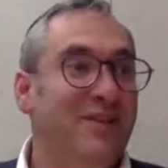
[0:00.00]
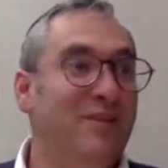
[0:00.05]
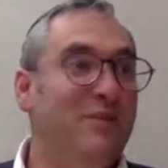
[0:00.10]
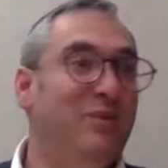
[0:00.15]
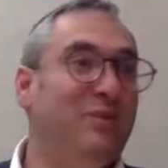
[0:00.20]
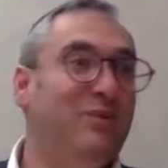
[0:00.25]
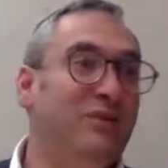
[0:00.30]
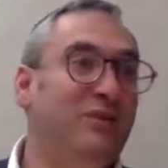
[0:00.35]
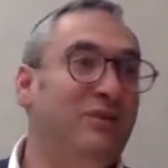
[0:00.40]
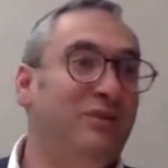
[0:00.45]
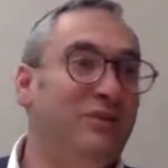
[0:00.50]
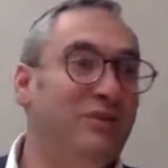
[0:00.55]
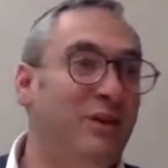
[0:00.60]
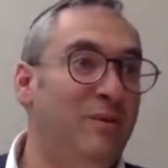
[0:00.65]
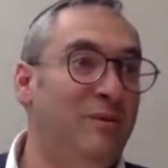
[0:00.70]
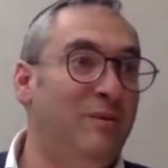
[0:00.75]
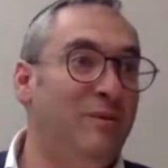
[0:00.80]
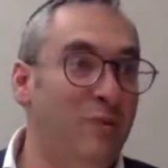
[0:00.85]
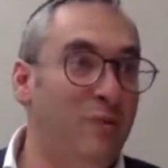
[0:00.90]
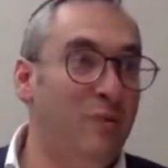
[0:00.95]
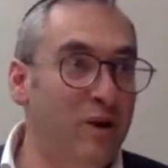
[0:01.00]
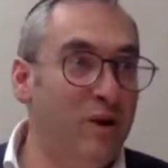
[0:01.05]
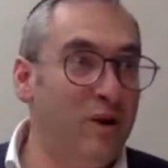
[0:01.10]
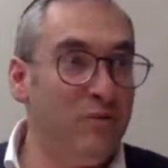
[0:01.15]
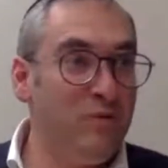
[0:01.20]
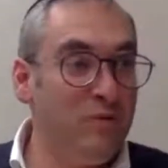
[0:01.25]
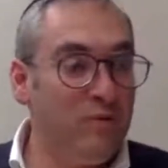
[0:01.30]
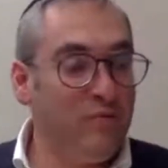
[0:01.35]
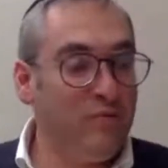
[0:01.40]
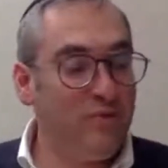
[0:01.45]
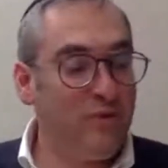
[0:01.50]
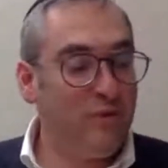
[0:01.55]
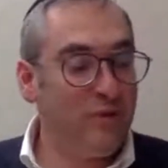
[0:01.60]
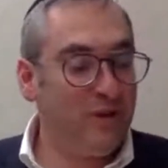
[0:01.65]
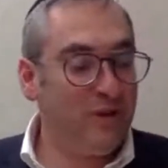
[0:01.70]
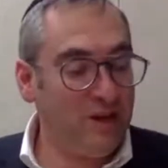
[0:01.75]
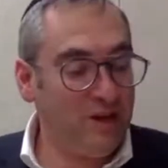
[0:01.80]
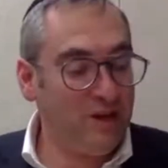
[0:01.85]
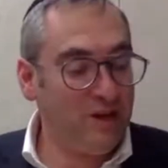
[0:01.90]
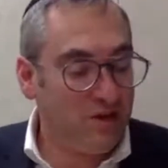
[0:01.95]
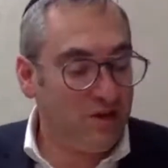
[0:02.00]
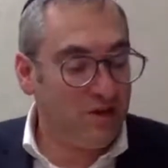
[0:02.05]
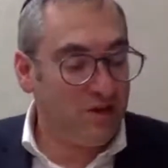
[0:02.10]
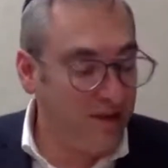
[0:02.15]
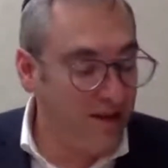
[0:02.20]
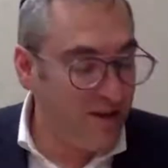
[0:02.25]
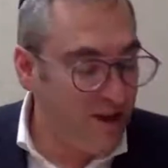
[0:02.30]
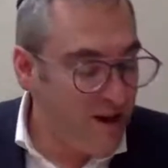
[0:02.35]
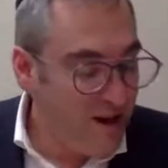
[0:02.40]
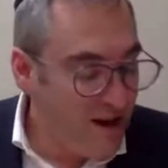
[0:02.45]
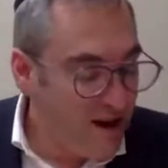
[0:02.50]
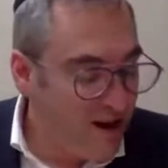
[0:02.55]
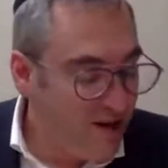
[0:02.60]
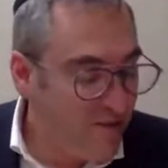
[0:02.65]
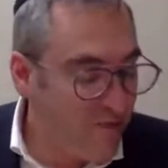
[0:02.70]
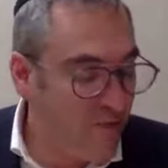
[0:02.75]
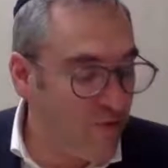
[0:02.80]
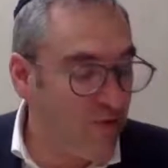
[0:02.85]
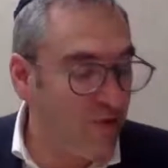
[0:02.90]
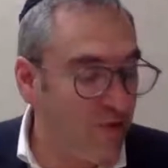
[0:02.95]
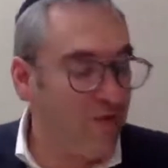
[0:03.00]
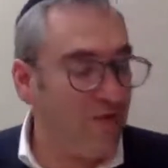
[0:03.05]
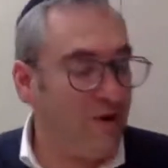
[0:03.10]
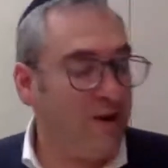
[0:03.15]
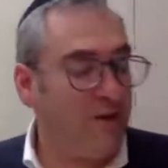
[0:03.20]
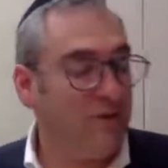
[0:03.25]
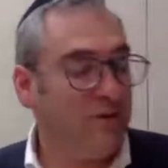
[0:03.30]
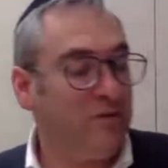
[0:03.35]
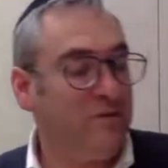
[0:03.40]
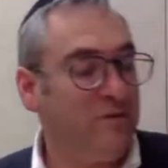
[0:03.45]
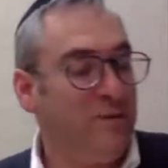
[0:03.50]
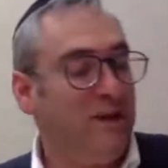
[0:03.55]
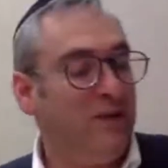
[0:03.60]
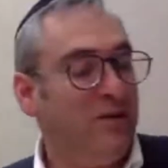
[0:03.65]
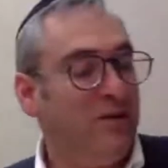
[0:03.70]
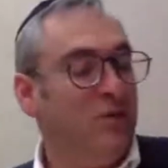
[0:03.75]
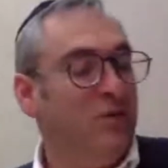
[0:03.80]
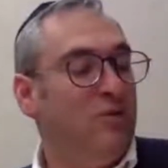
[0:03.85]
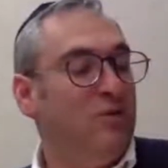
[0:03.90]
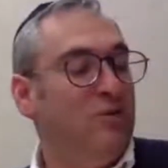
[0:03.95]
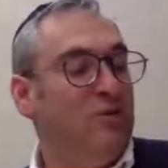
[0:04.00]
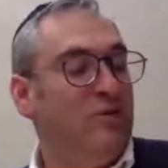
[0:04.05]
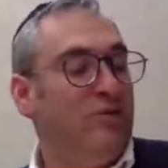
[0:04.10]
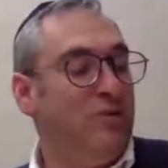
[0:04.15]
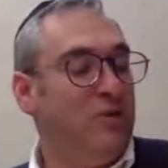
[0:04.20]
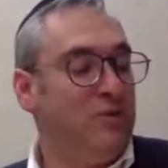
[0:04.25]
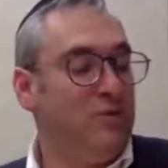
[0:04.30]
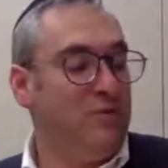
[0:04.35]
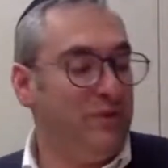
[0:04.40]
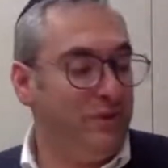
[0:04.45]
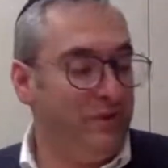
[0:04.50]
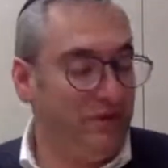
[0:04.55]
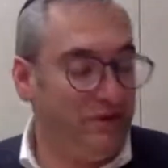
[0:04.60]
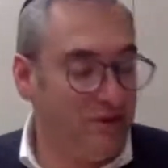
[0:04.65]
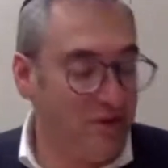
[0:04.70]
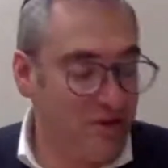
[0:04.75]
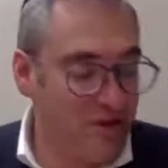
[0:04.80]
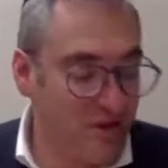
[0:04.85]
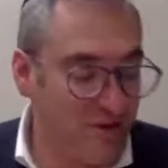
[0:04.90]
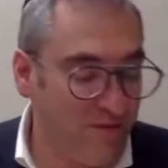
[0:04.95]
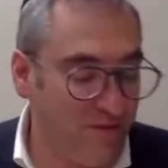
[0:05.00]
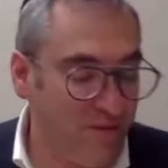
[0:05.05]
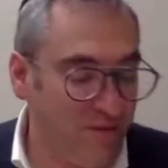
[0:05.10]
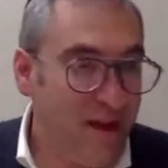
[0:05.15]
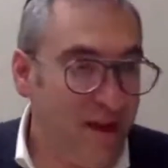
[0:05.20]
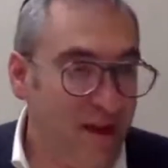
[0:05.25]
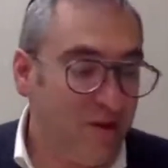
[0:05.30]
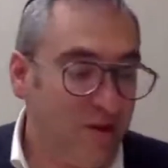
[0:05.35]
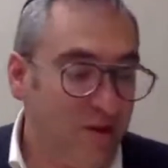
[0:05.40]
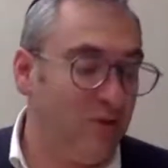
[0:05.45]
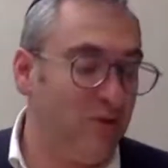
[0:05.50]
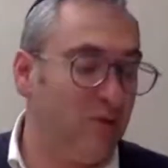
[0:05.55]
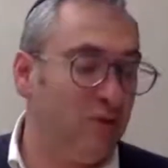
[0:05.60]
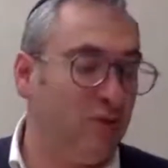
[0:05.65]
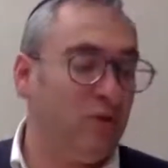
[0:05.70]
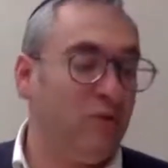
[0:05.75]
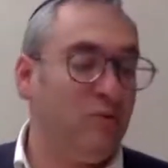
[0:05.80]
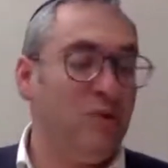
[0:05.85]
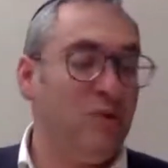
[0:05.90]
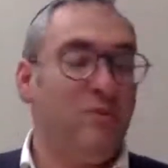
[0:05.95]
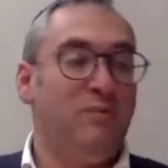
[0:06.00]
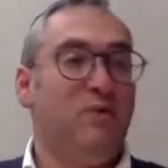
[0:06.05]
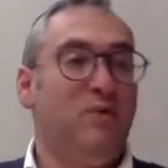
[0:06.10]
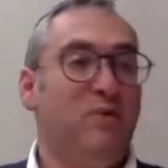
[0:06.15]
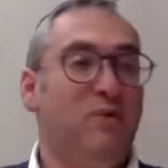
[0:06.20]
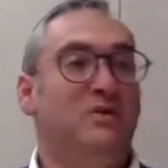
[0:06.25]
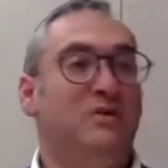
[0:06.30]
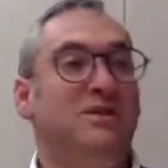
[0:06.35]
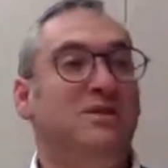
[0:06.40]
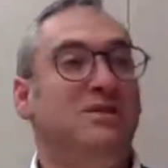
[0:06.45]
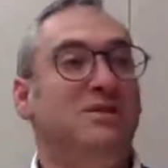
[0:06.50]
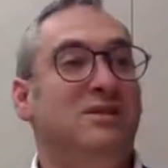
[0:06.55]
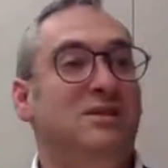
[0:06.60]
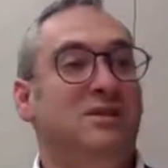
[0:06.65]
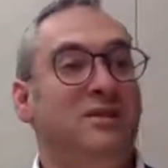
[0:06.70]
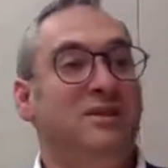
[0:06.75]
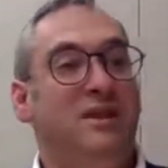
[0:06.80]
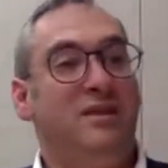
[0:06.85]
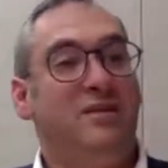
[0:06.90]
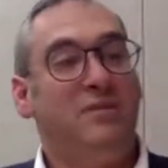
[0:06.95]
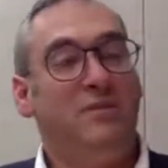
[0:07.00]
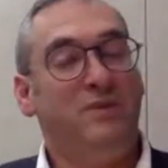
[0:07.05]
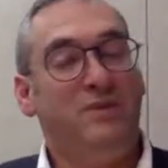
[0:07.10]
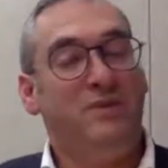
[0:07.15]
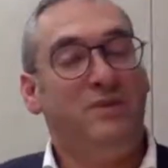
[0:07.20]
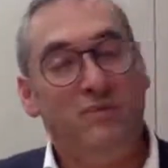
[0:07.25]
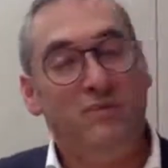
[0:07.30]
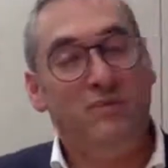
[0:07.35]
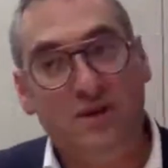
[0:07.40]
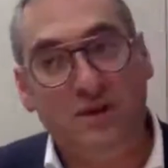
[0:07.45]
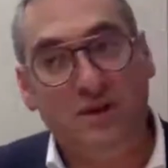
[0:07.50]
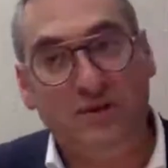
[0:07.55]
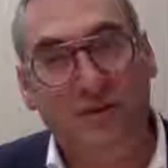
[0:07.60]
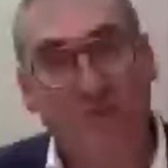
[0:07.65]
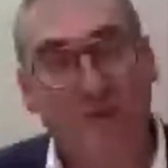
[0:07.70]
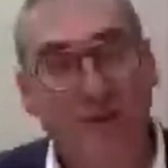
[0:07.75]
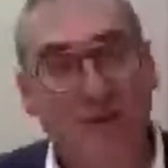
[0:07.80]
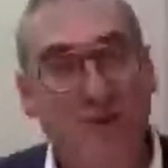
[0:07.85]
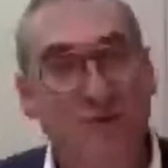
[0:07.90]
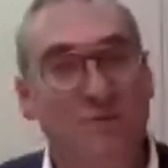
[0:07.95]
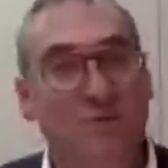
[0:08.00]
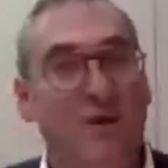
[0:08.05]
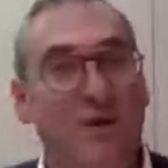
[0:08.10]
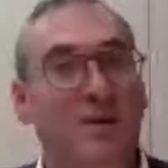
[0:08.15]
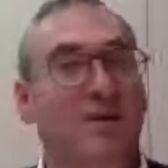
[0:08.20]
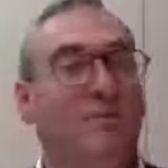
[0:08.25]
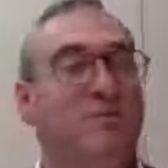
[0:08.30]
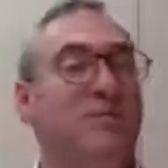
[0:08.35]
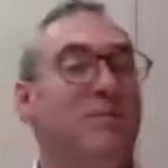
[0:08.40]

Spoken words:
There was still some wiggle room potentially for Pharaoh to make his own free will decision. So those three approaches that we just mentioned.